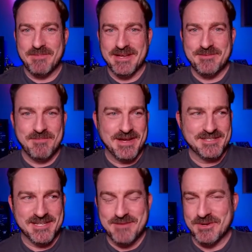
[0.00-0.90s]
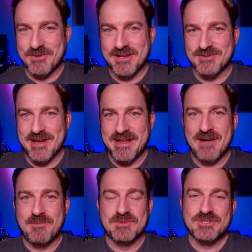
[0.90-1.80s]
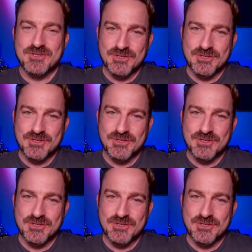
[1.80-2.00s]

my stomping grounds right now, but Mr.